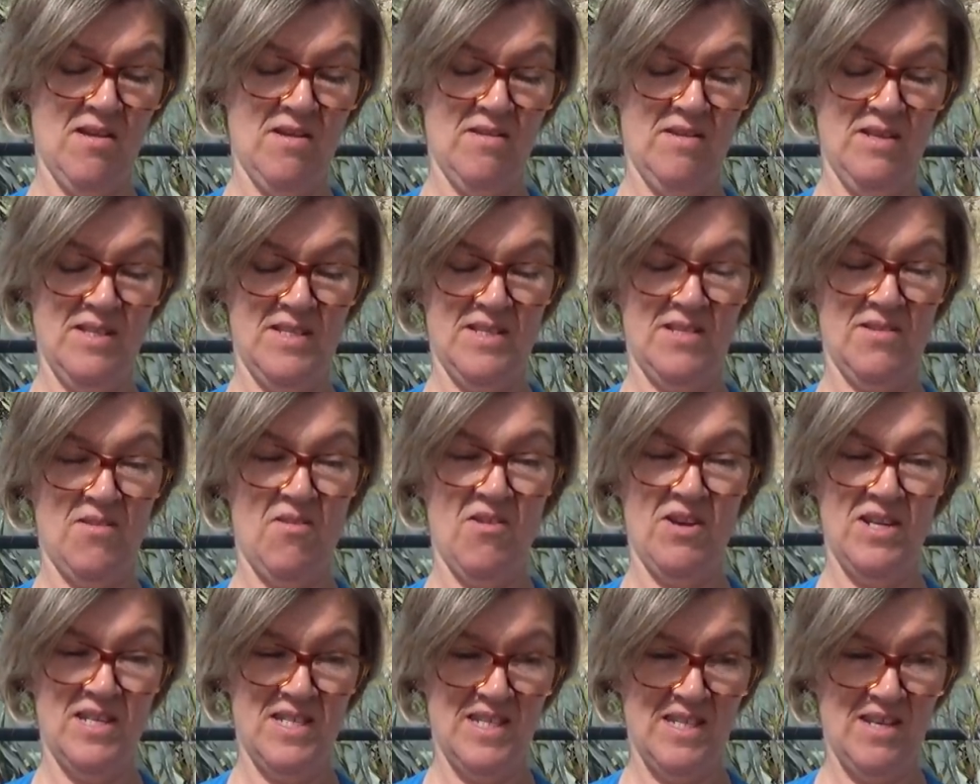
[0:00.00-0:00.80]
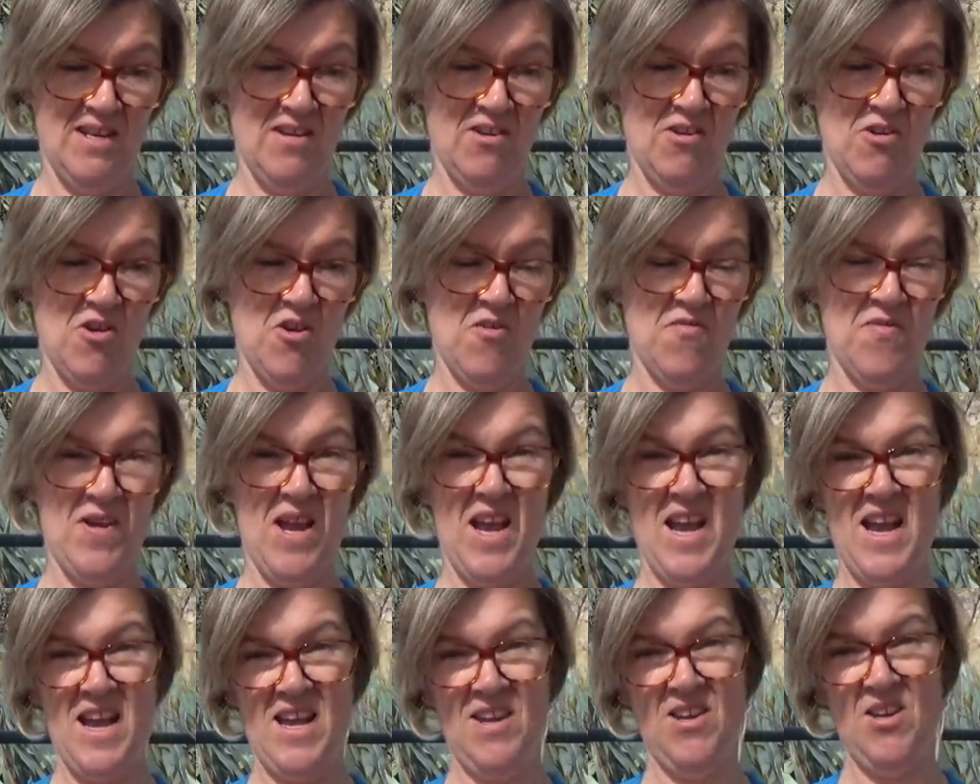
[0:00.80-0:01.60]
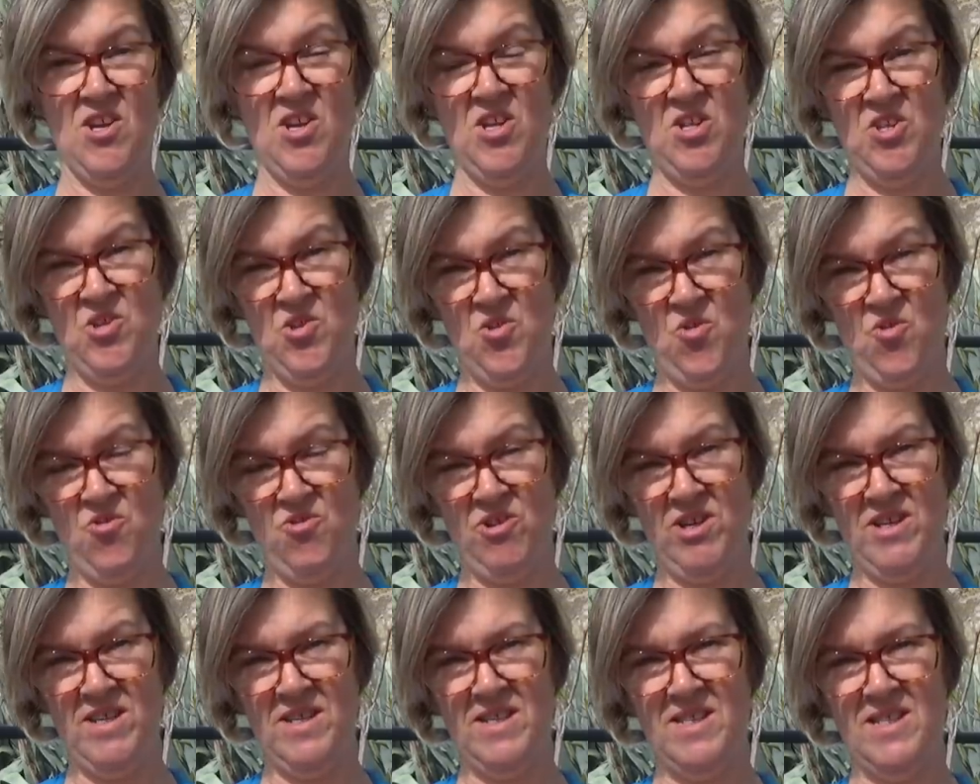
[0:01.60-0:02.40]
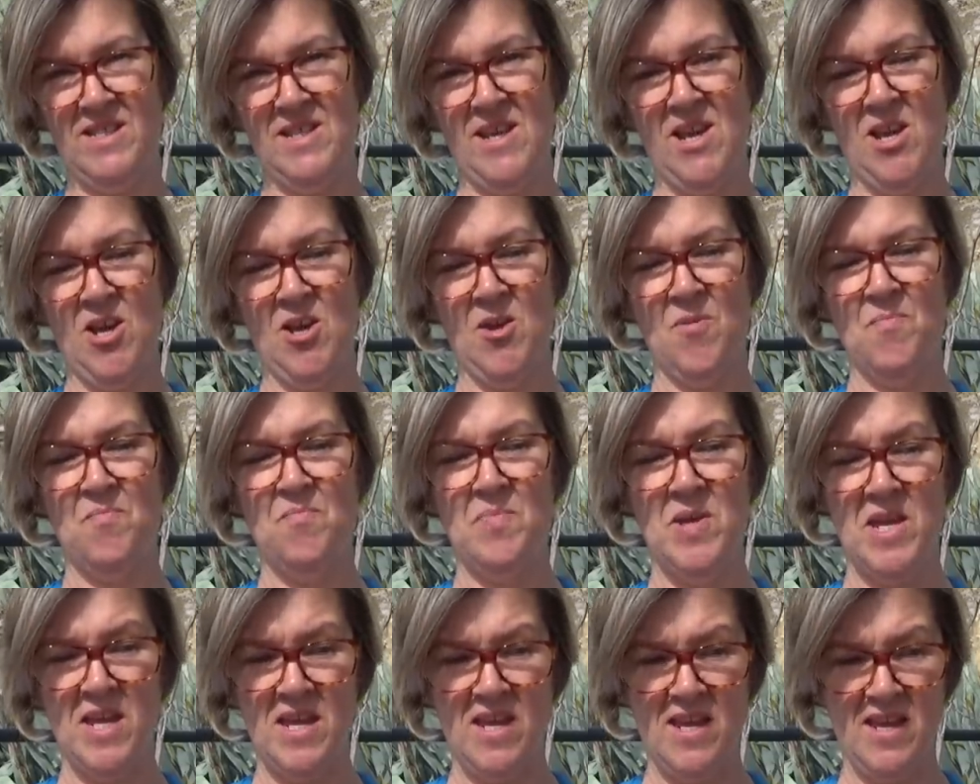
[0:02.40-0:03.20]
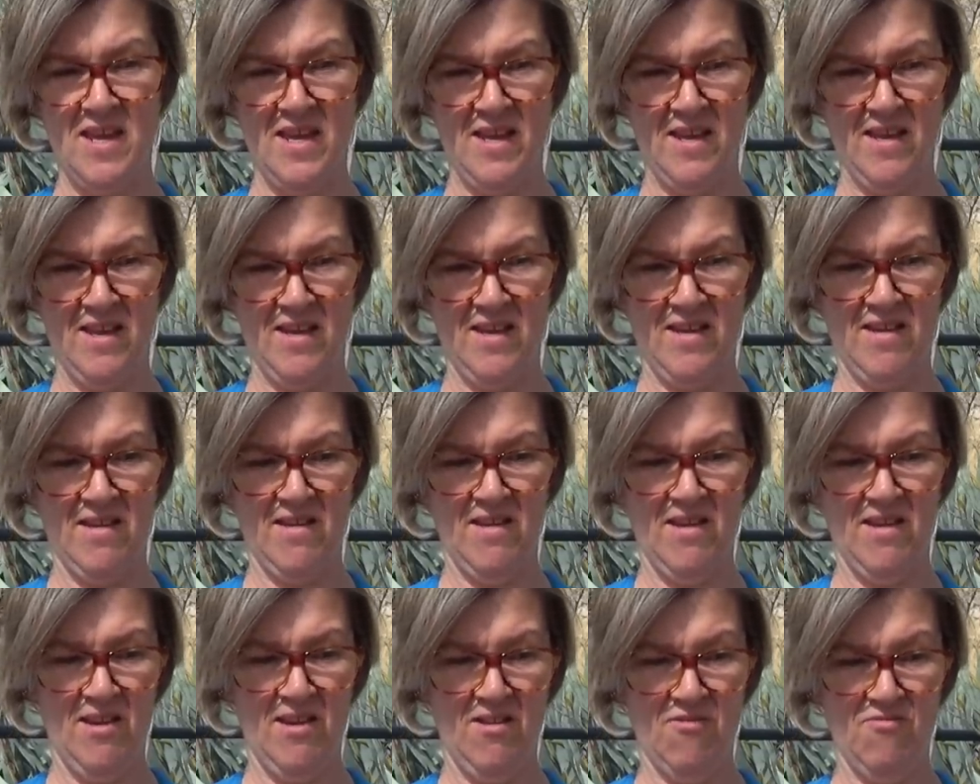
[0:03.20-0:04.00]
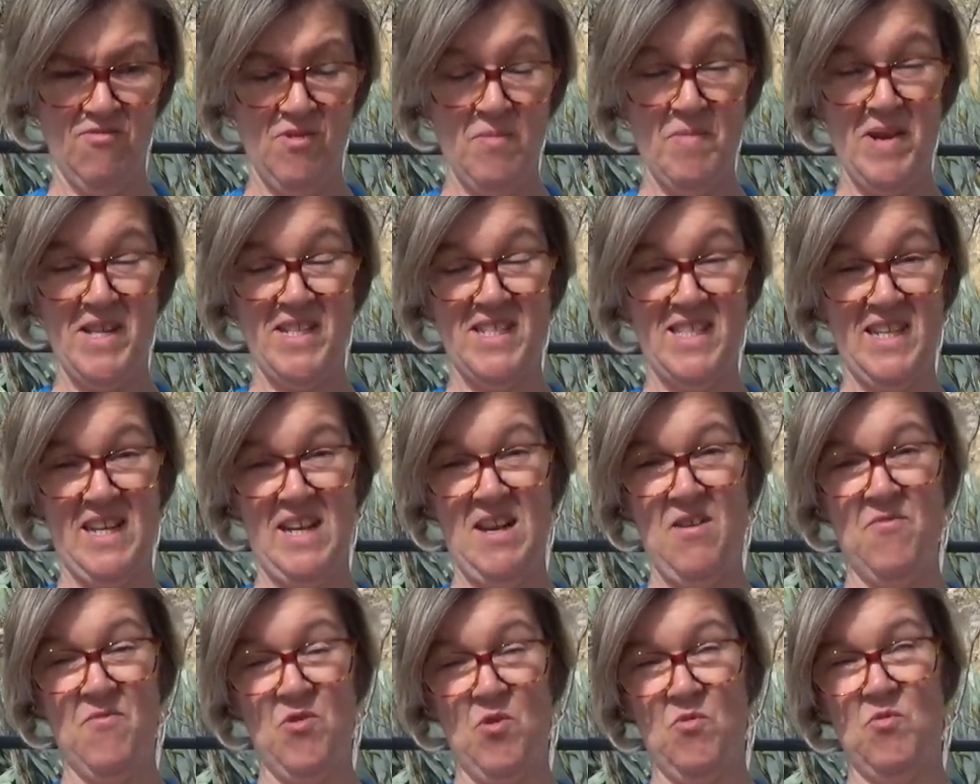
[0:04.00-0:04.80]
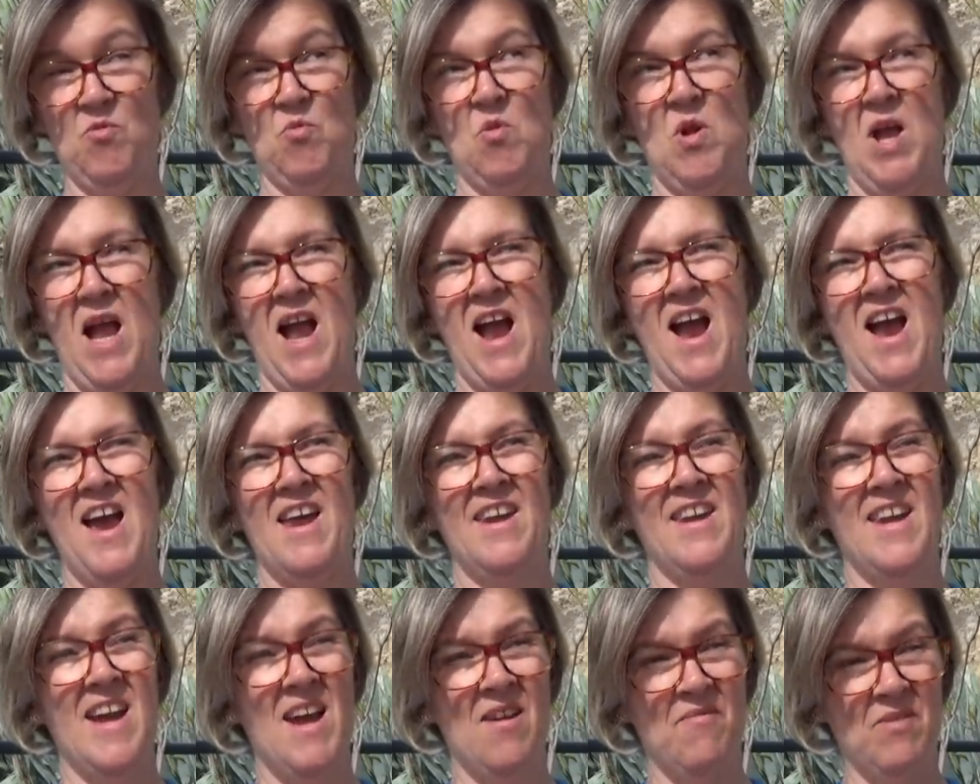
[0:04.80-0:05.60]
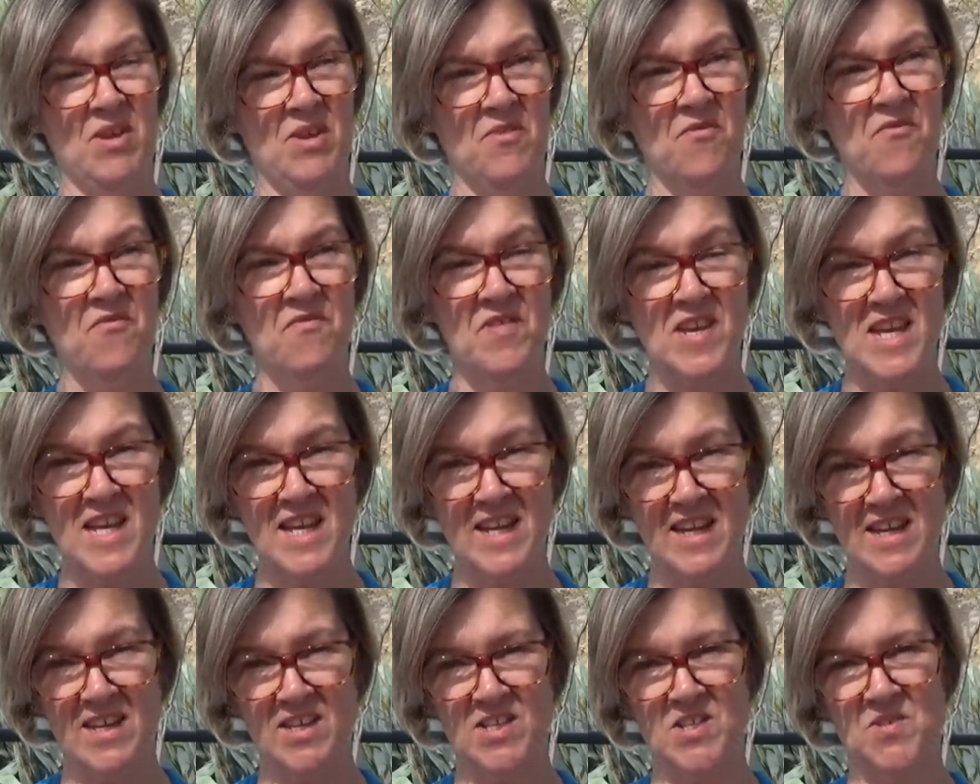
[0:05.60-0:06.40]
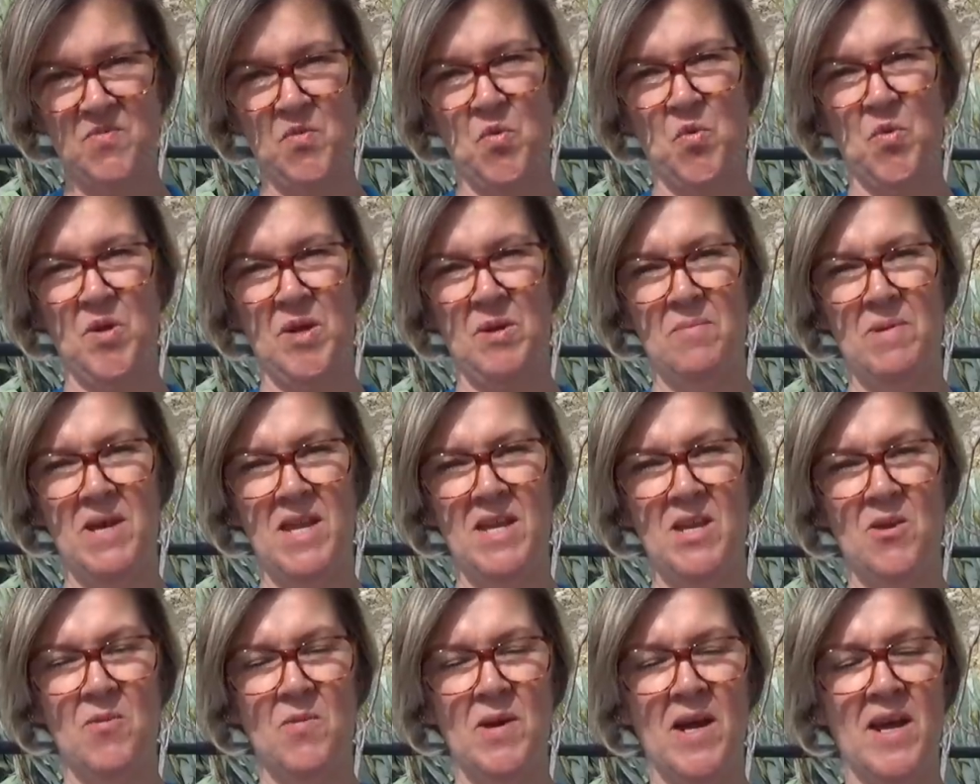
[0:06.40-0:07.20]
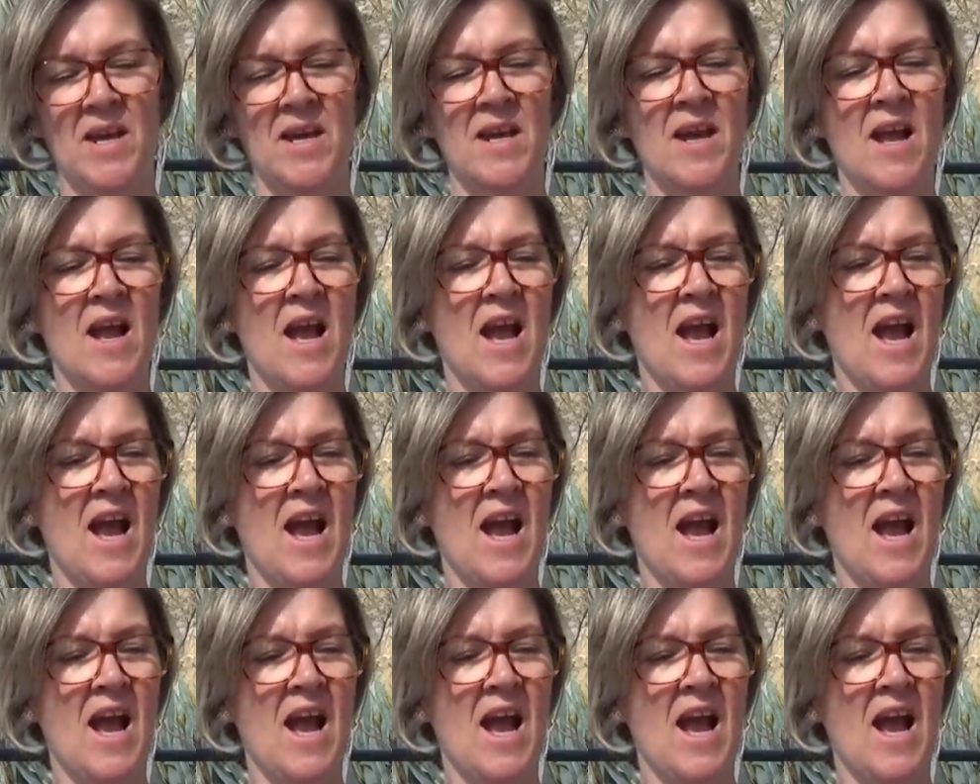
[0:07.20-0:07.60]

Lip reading: this idea of Anne and Norris being romantically involved, or Anne having feelings for him anyway,